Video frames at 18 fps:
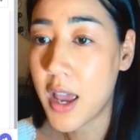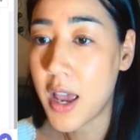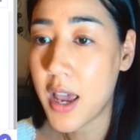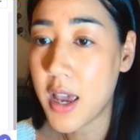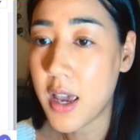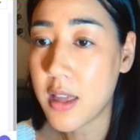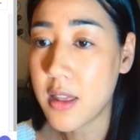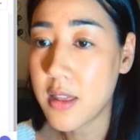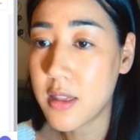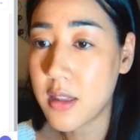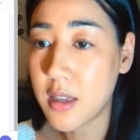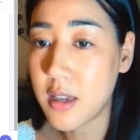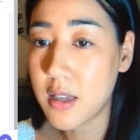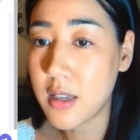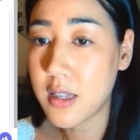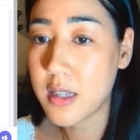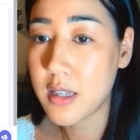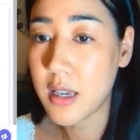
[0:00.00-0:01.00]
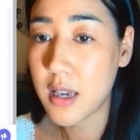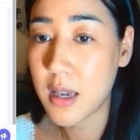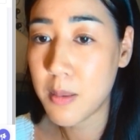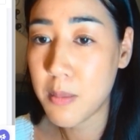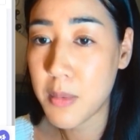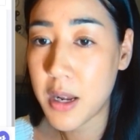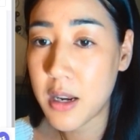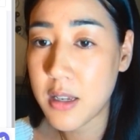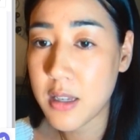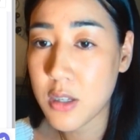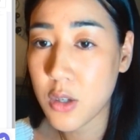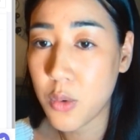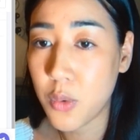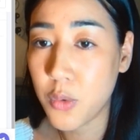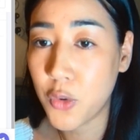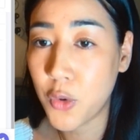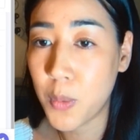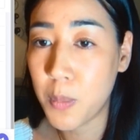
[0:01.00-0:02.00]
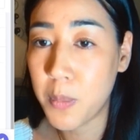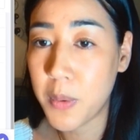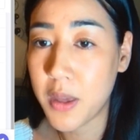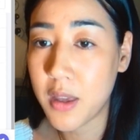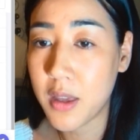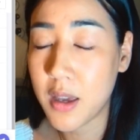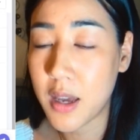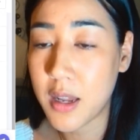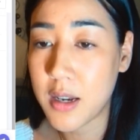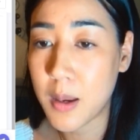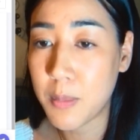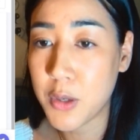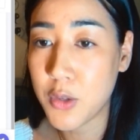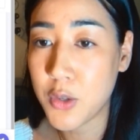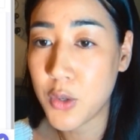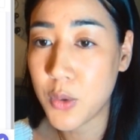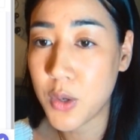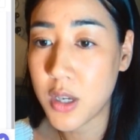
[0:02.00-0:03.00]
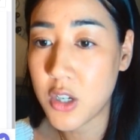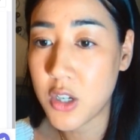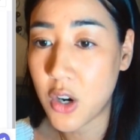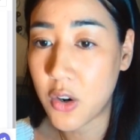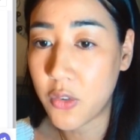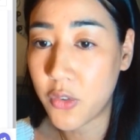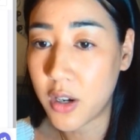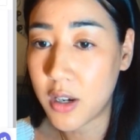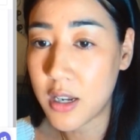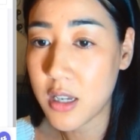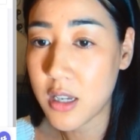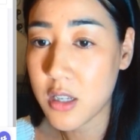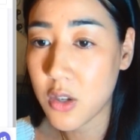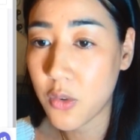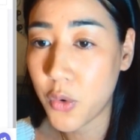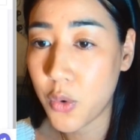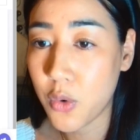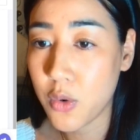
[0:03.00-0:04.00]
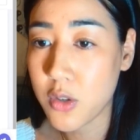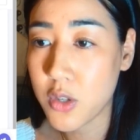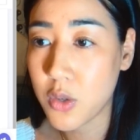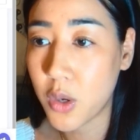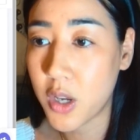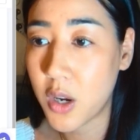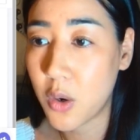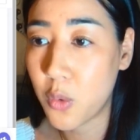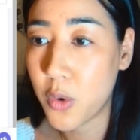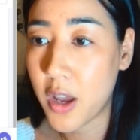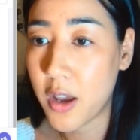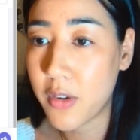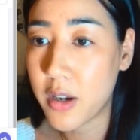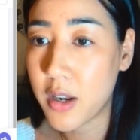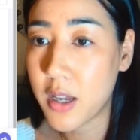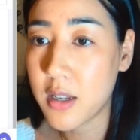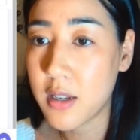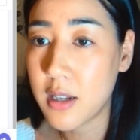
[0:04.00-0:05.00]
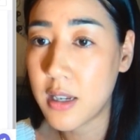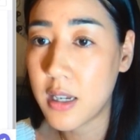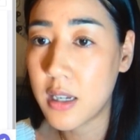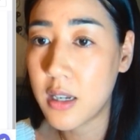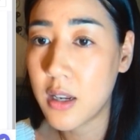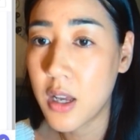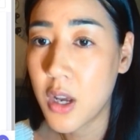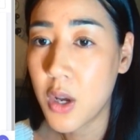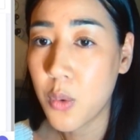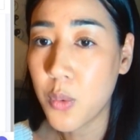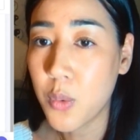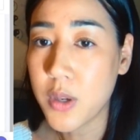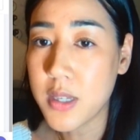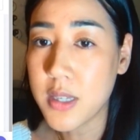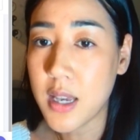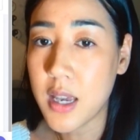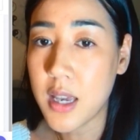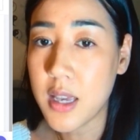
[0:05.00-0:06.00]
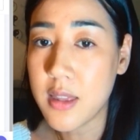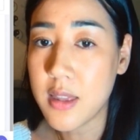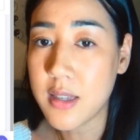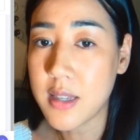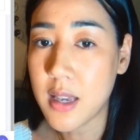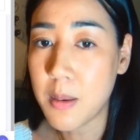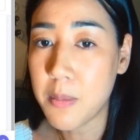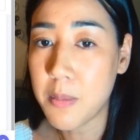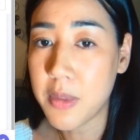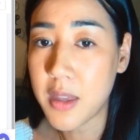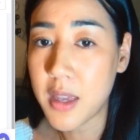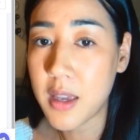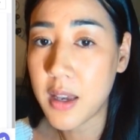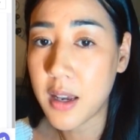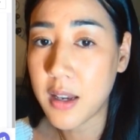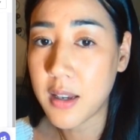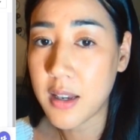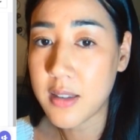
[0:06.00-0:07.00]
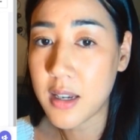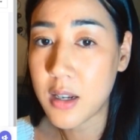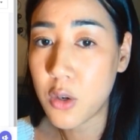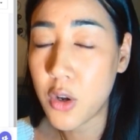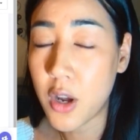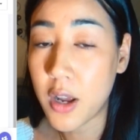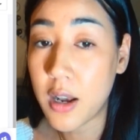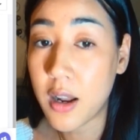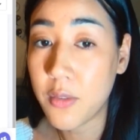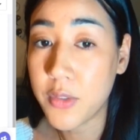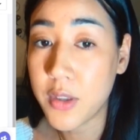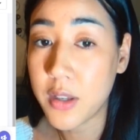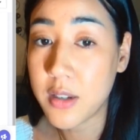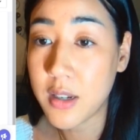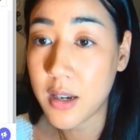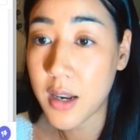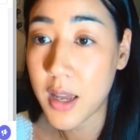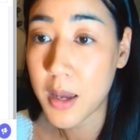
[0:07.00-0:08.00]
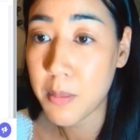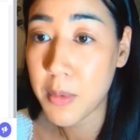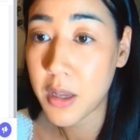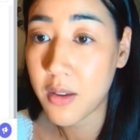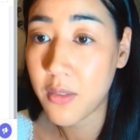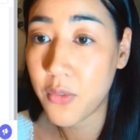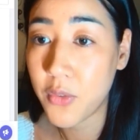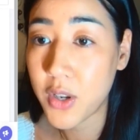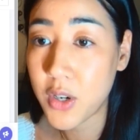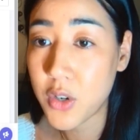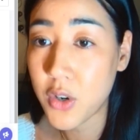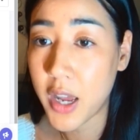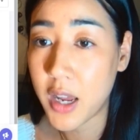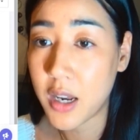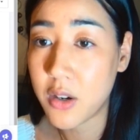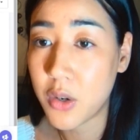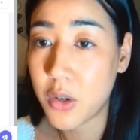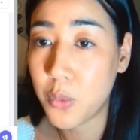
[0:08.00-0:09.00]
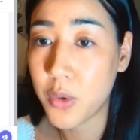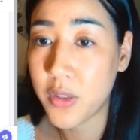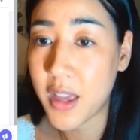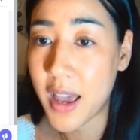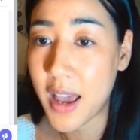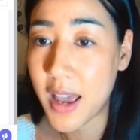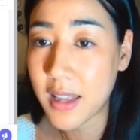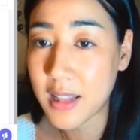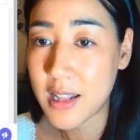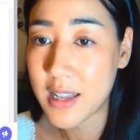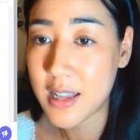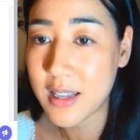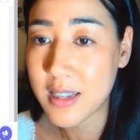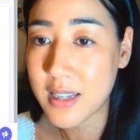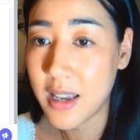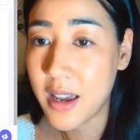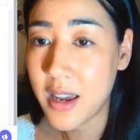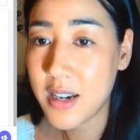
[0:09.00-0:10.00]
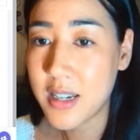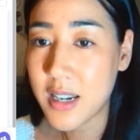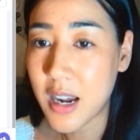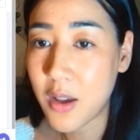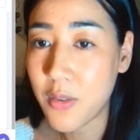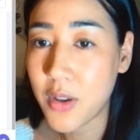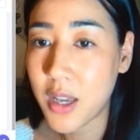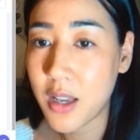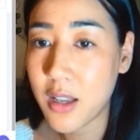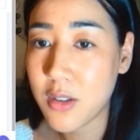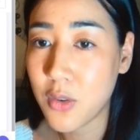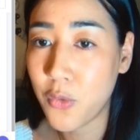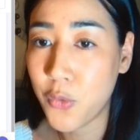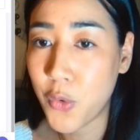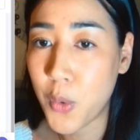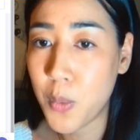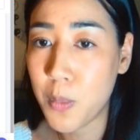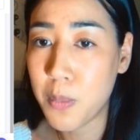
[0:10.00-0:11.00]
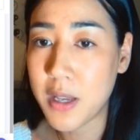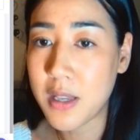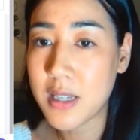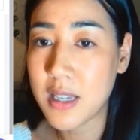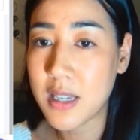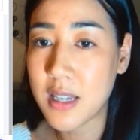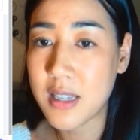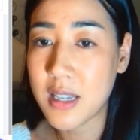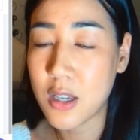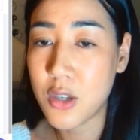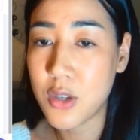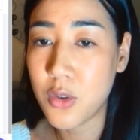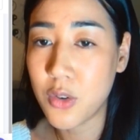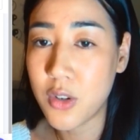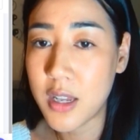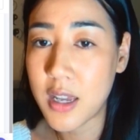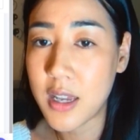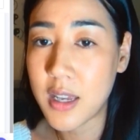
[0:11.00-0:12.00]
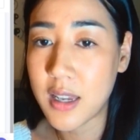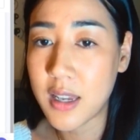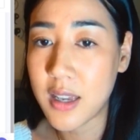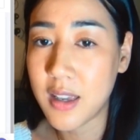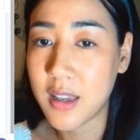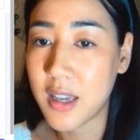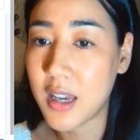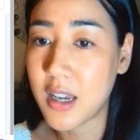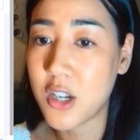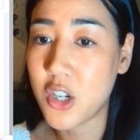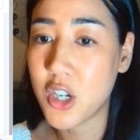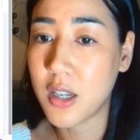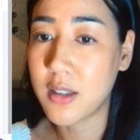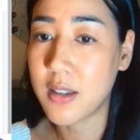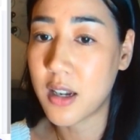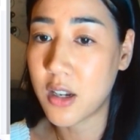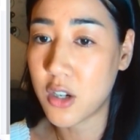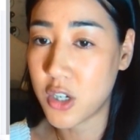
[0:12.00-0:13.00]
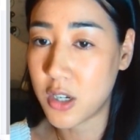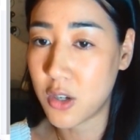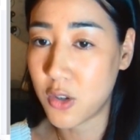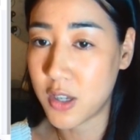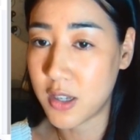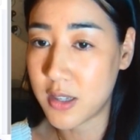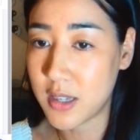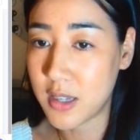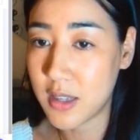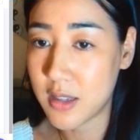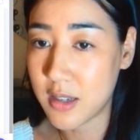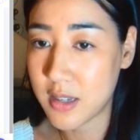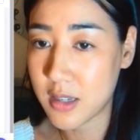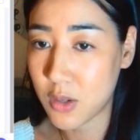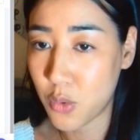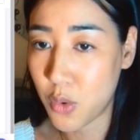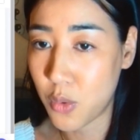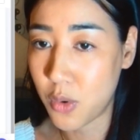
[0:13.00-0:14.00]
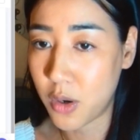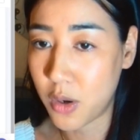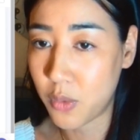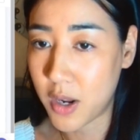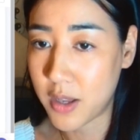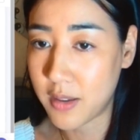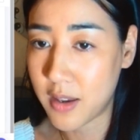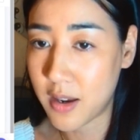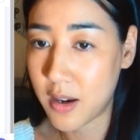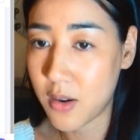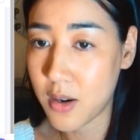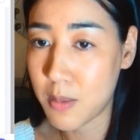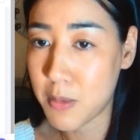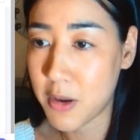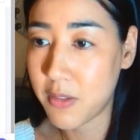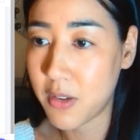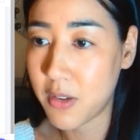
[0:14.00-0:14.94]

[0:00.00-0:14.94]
And this email is going to be adapted to each of our leads, of course. So here we have another lead. We say the same thing. I can tell you I love the dynamic video header with athletes diving into foam pits. It's a unique and engaging touch. And you can see this scrolling right here in my